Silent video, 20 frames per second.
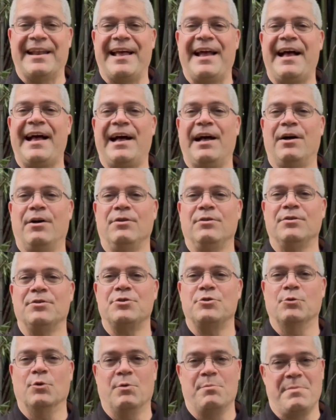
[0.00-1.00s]
how
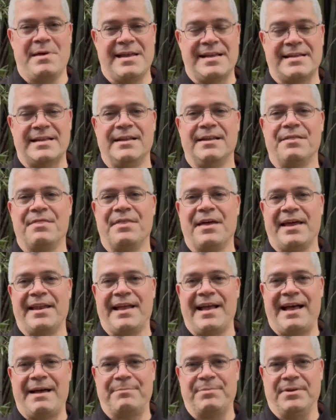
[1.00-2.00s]
you will make that
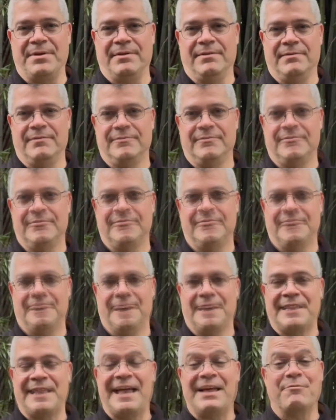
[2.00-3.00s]
happen.
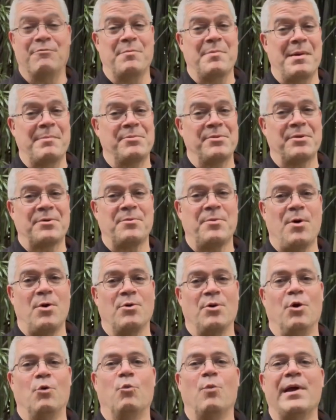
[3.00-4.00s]
Again, remember the
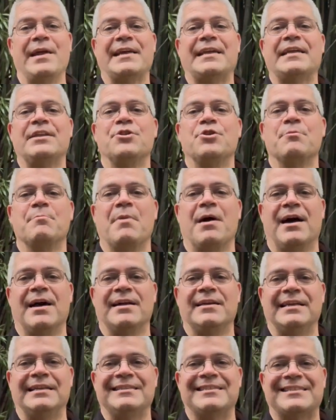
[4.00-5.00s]
quote, awaken your
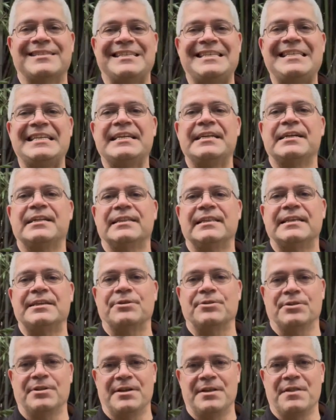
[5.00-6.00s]
mind and see
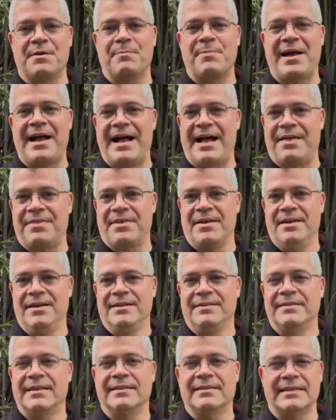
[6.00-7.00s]
clearly the path
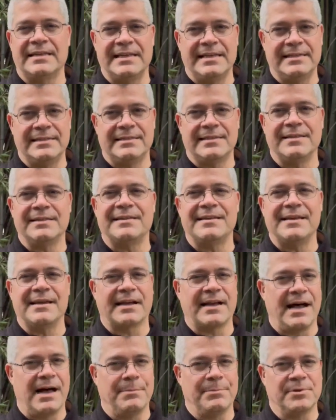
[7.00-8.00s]
that leads to the
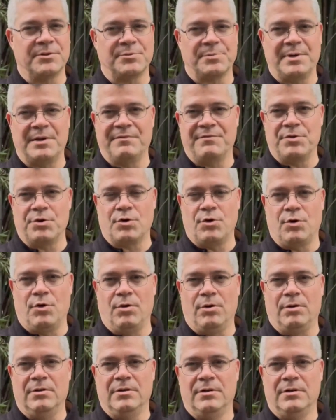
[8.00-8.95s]
accomplishment of your goal.